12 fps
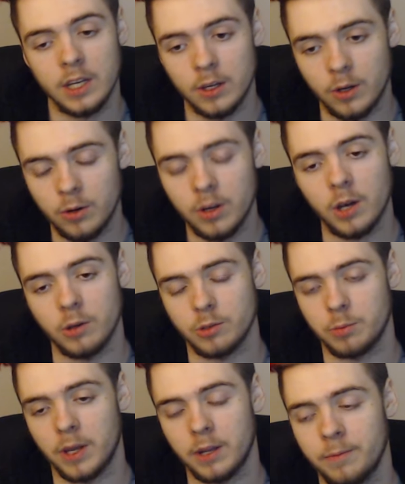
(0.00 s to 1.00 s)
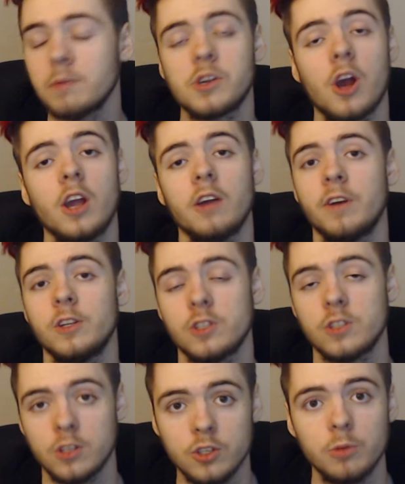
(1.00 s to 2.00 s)
who knows, man? I'm sorry if I
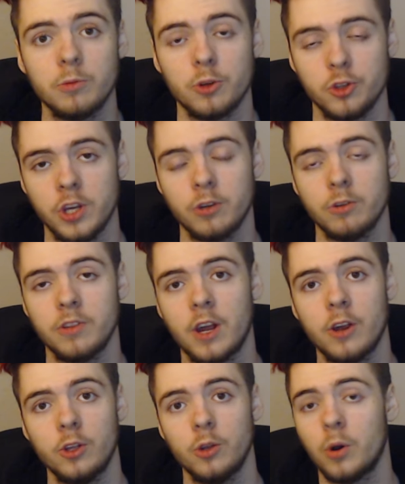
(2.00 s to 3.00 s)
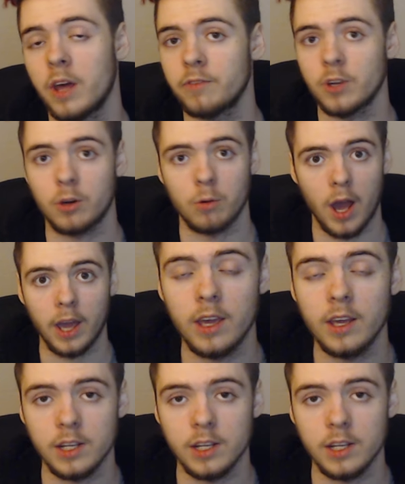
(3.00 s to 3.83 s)
just assumed your gender there. You don't have to cry.